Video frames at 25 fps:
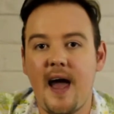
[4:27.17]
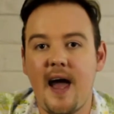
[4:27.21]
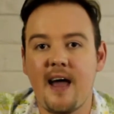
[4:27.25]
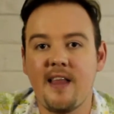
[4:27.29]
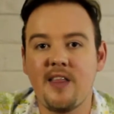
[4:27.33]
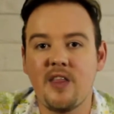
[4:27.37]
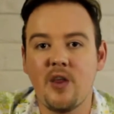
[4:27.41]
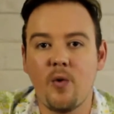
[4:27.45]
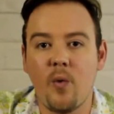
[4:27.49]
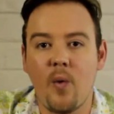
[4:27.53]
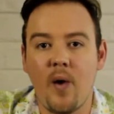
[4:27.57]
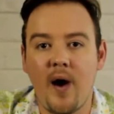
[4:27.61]

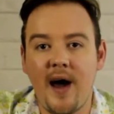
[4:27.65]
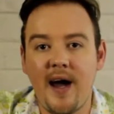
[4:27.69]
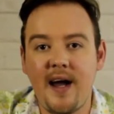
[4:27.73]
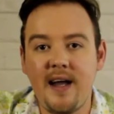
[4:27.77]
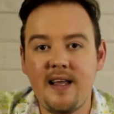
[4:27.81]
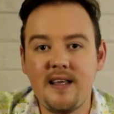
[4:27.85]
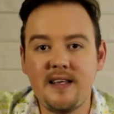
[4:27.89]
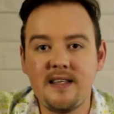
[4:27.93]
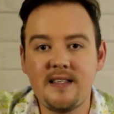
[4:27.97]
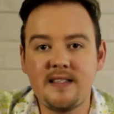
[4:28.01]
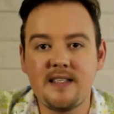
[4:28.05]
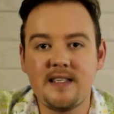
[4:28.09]
and the
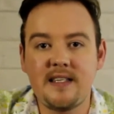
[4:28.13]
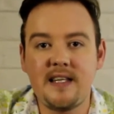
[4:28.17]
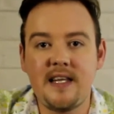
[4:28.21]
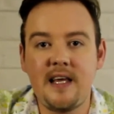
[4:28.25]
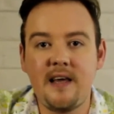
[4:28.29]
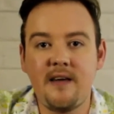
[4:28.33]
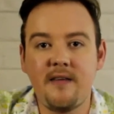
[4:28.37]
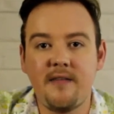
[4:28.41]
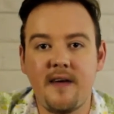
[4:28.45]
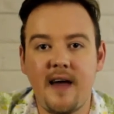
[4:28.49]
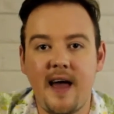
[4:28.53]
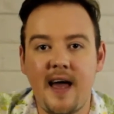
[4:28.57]
wider
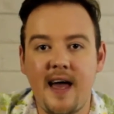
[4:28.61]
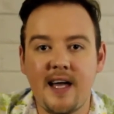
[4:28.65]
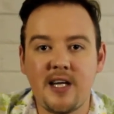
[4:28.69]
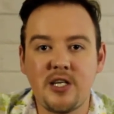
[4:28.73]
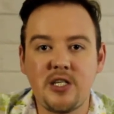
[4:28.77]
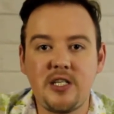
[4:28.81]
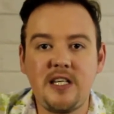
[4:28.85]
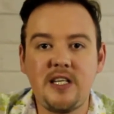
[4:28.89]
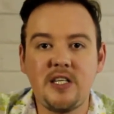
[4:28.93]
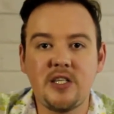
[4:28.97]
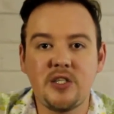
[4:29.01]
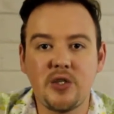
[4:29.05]
sleeve
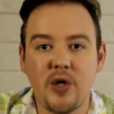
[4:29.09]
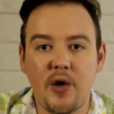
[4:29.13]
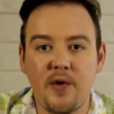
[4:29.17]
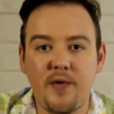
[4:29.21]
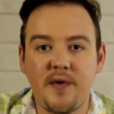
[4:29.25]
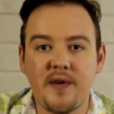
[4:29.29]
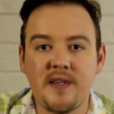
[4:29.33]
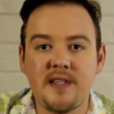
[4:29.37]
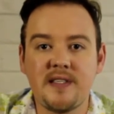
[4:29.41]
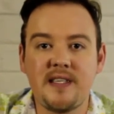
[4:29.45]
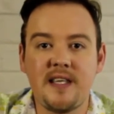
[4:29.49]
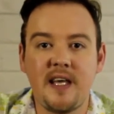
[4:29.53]
actually
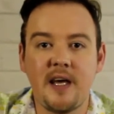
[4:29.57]
softens